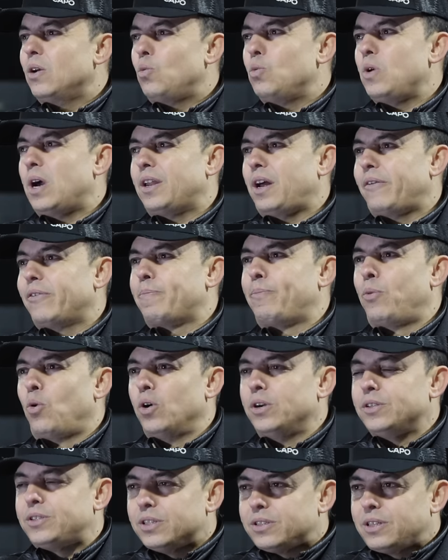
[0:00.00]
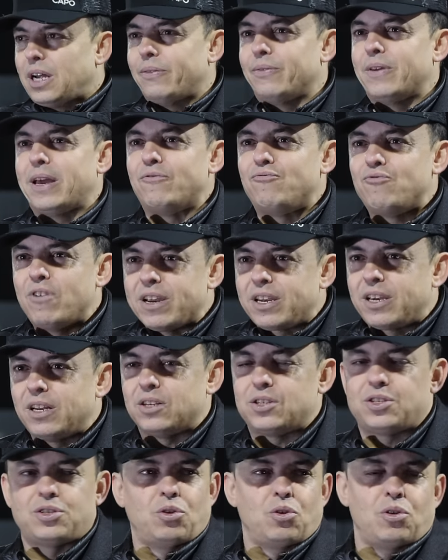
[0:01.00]
we had other boys that done their
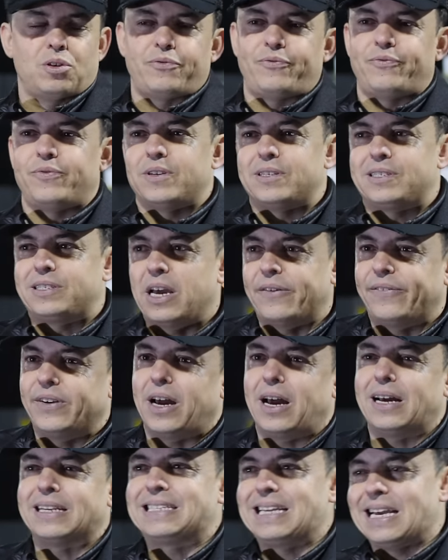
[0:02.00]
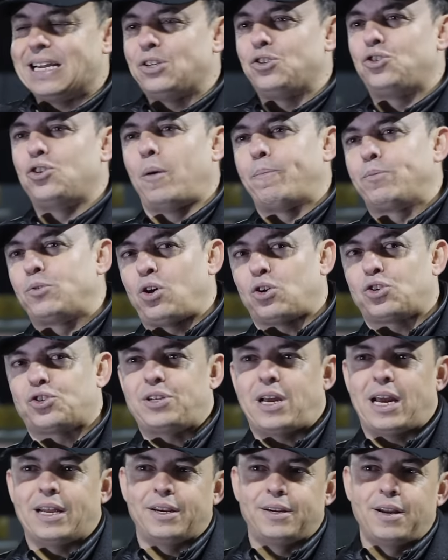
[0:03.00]
regular sort of seven out of ten job,
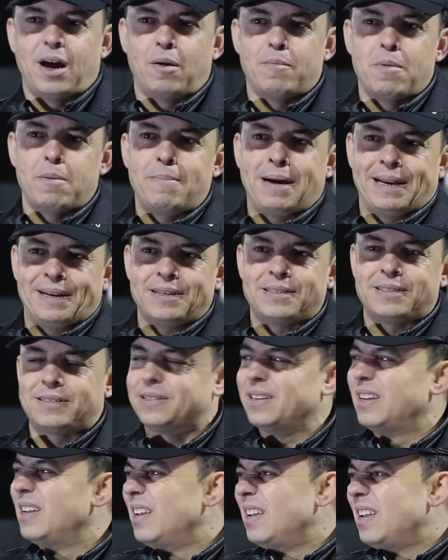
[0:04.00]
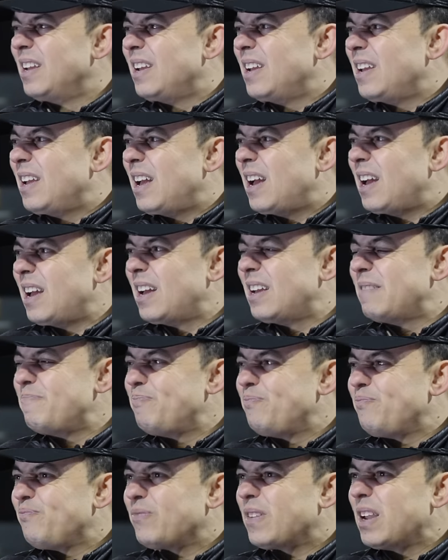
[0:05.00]
Josh Taylor, Niall McManus.
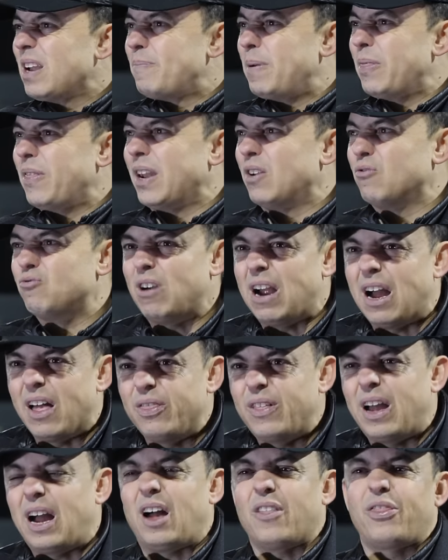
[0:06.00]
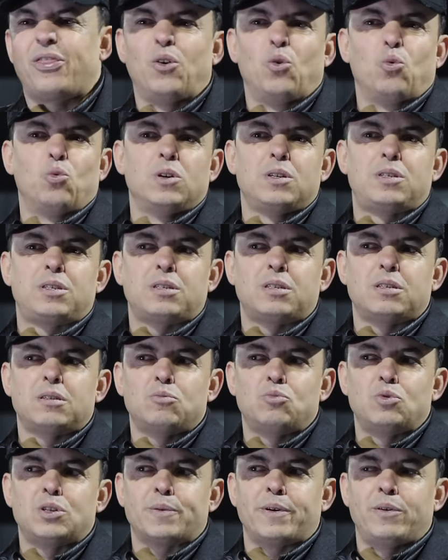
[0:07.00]
Um, but then around that, I thought was
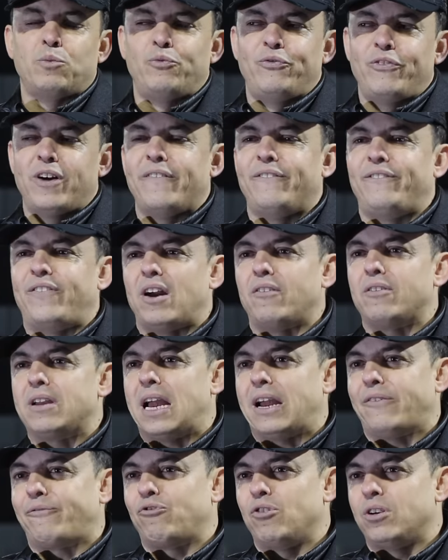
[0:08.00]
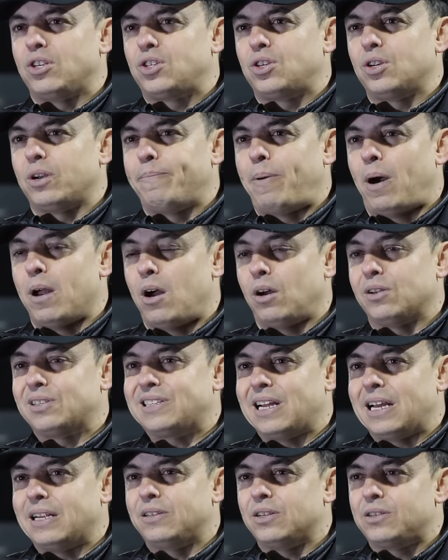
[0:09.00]
was very average by our
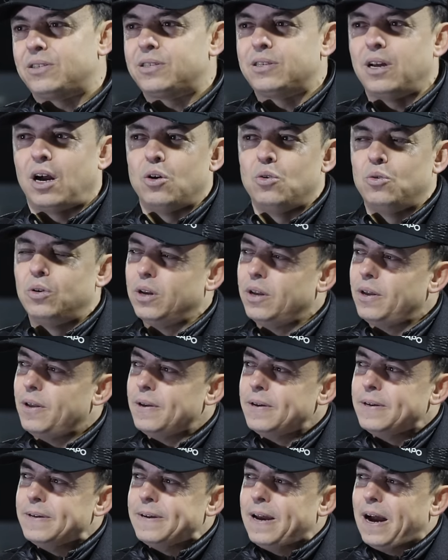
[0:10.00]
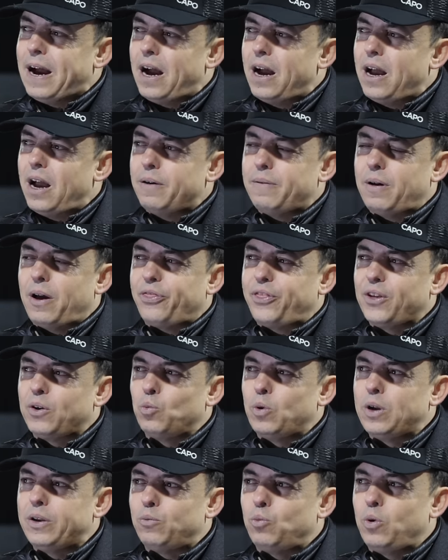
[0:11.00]
standards. So I
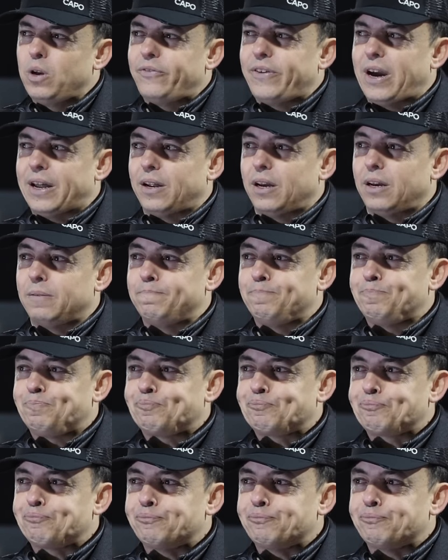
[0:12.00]
think we we've had um,